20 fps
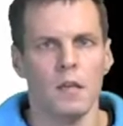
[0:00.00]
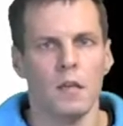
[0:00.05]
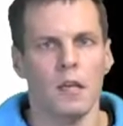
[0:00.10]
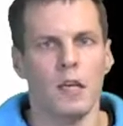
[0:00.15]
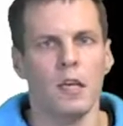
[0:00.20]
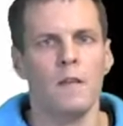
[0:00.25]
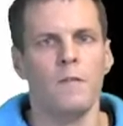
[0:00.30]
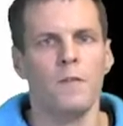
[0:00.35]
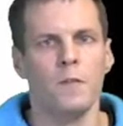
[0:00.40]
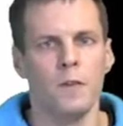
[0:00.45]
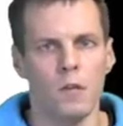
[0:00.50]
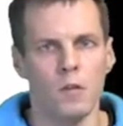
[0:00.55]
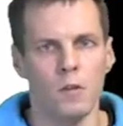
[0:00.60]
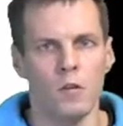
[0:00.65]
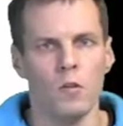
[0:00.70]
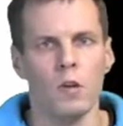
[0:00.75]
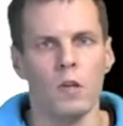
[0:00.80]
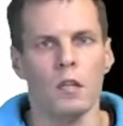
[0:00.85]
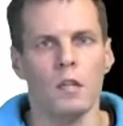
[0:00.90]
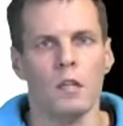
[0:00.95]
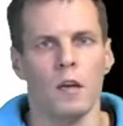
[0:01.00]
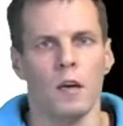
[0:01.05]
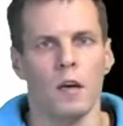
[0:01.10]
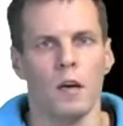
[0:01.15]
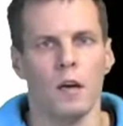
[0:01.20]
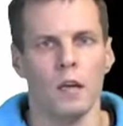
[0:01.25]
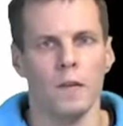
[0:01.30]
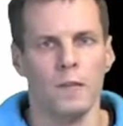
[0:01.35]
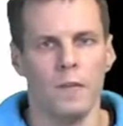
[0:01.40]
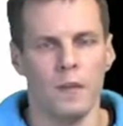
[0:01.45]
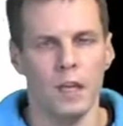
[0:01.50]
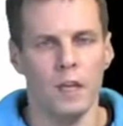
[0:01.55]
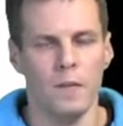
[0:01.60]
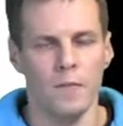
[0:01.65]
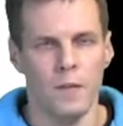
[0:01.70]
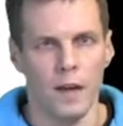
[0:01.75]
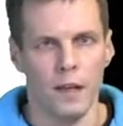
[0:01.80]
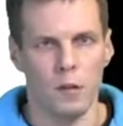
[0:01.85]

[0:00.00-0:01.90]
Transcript: If the unit, if the effect